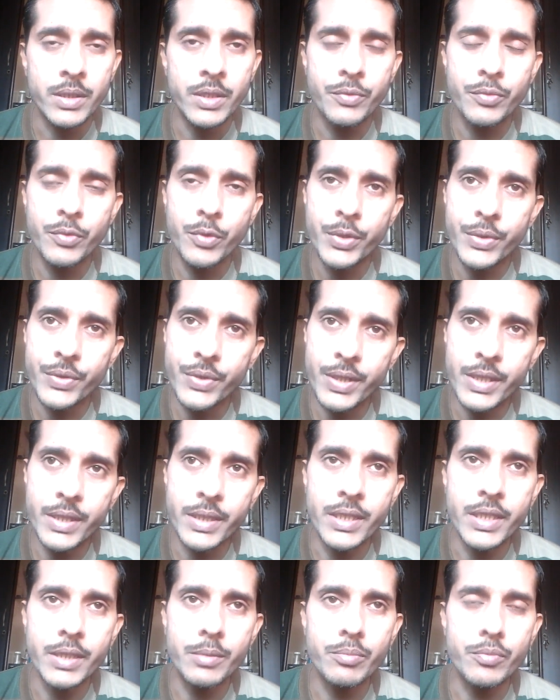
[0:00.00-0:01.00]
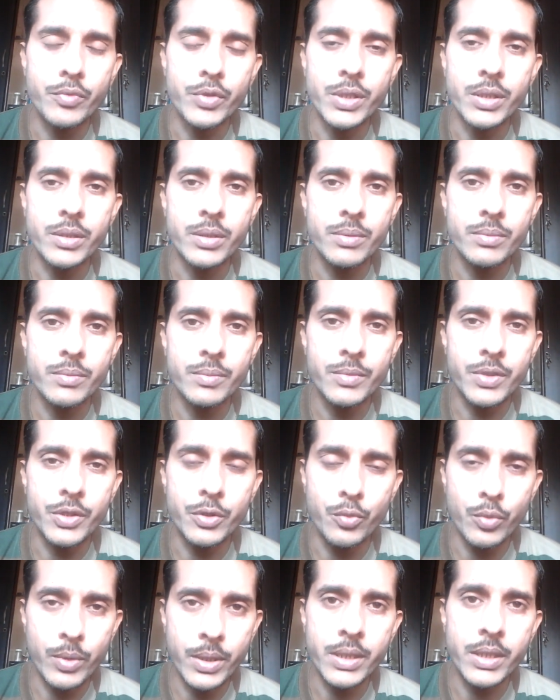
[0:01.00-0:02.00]
if we treat them with
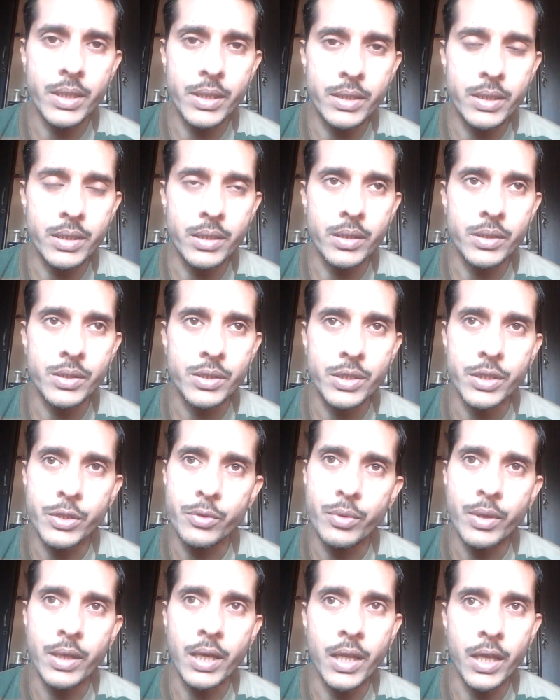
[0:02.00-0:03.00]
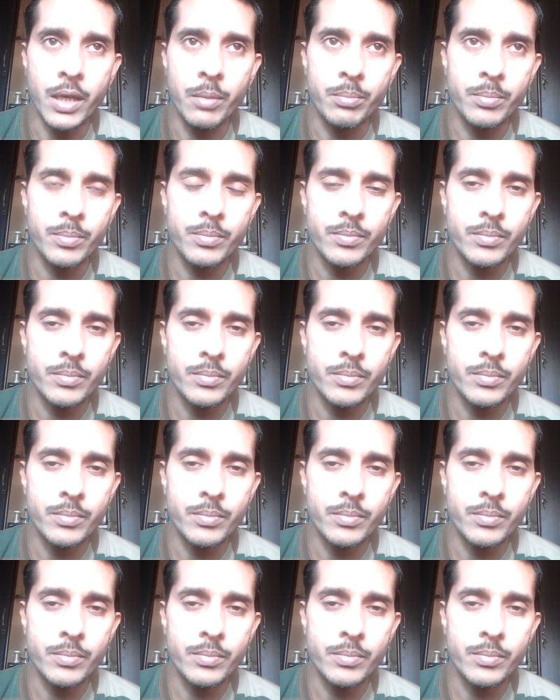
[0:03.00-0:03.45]
Tribhuban Kirti Ras, it will help.